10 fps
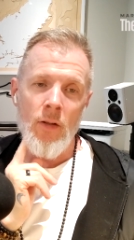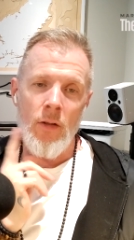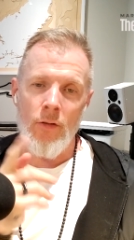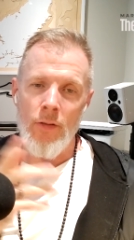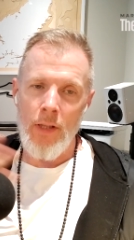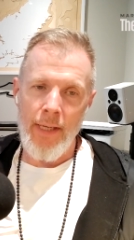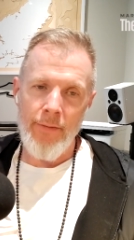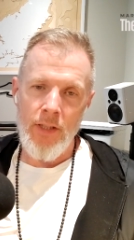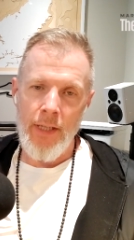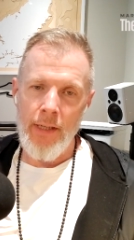Over the life
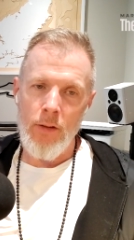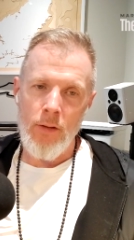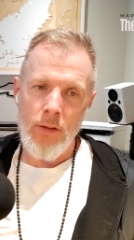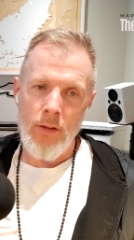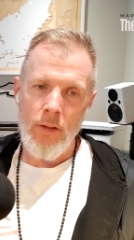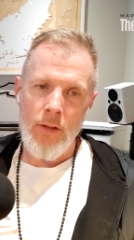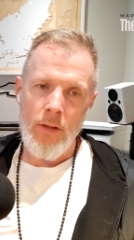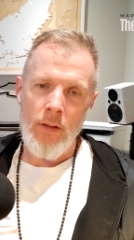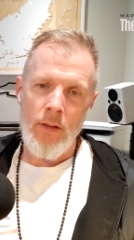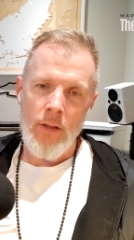cycle,
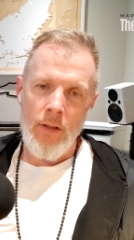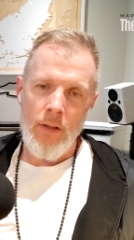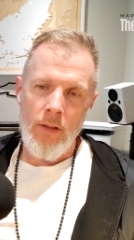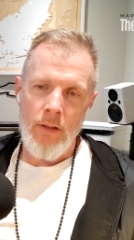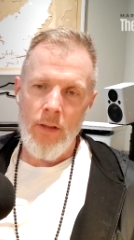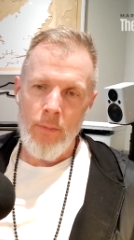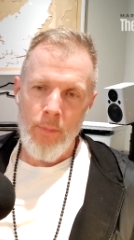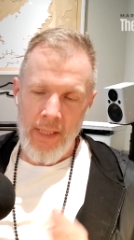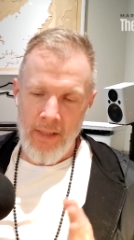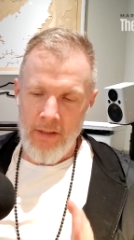the
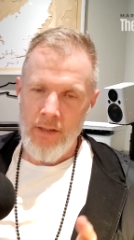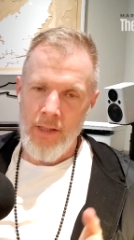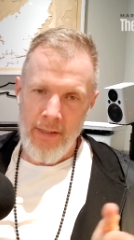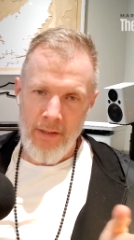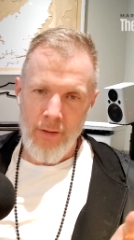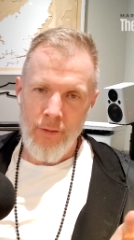biggest slice of the